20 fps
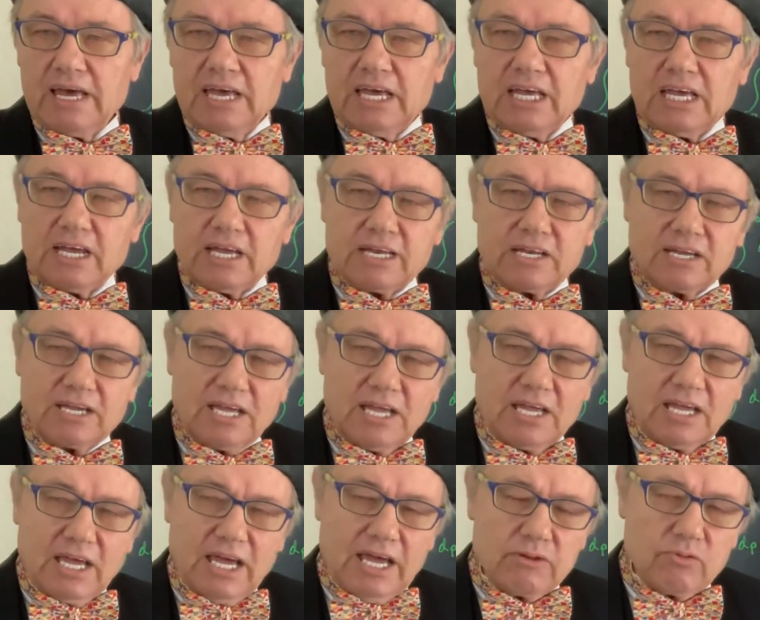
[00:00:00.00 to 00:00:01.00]
And
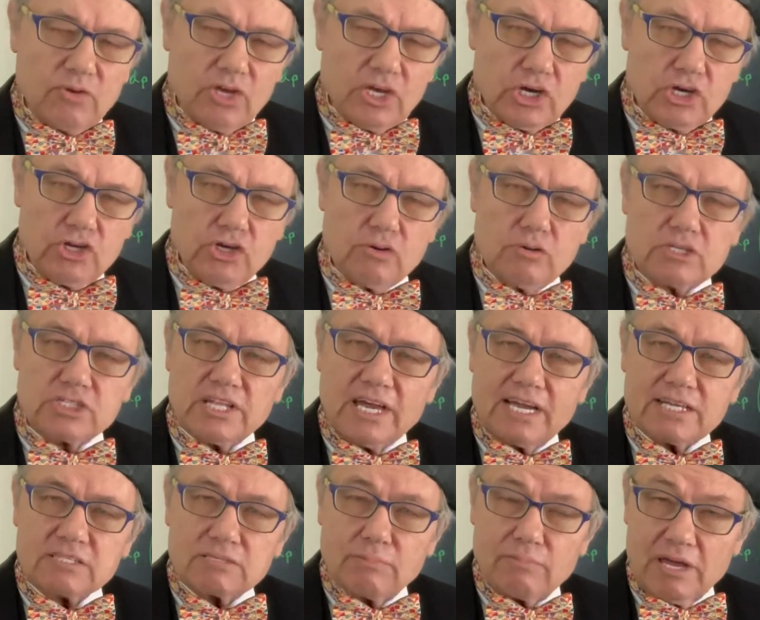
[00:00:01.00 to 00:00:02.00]
you can use
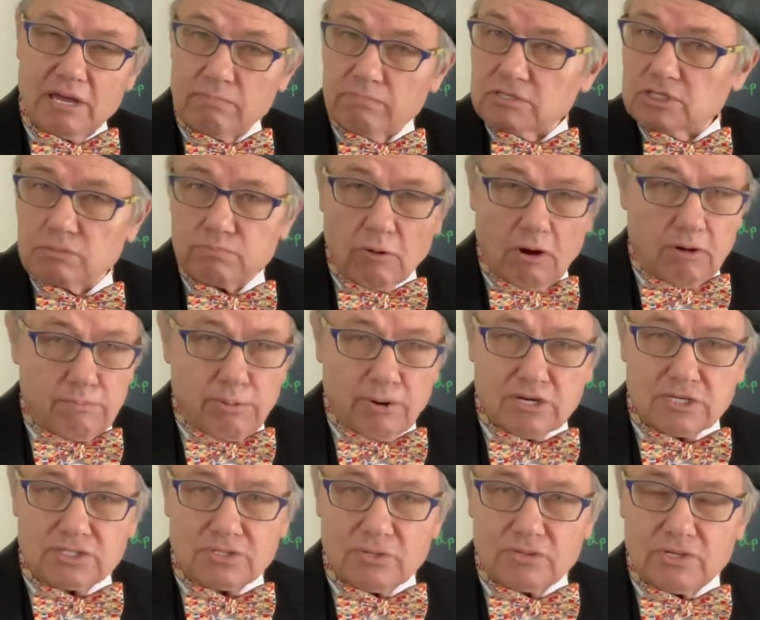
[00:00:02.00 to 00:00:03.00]
that to make small
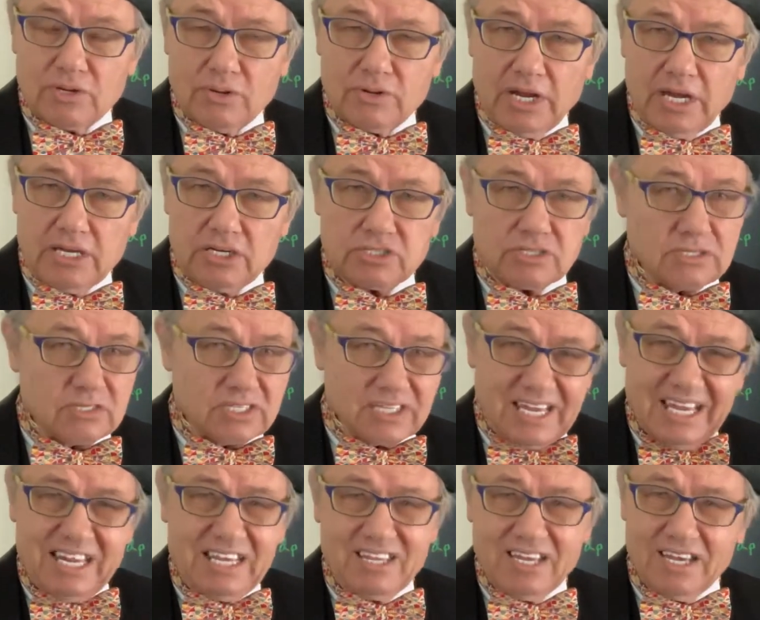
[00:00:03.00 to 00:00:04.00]
personal donations.
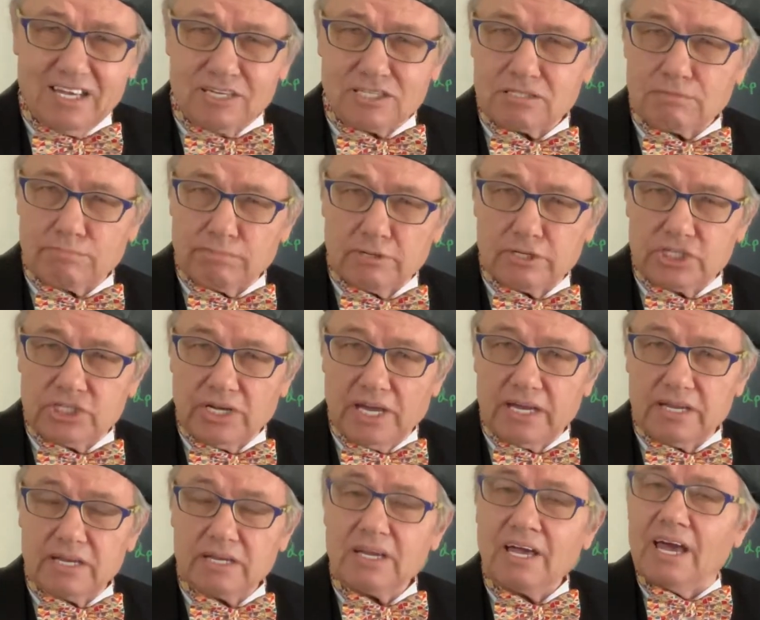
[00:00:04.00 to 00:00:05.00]
Anything is
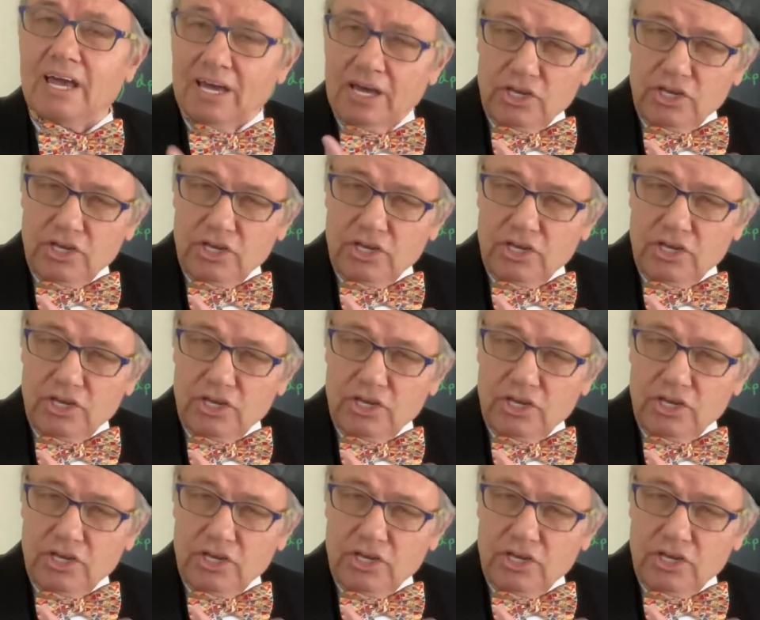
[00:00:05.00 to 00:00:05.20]
appreciated.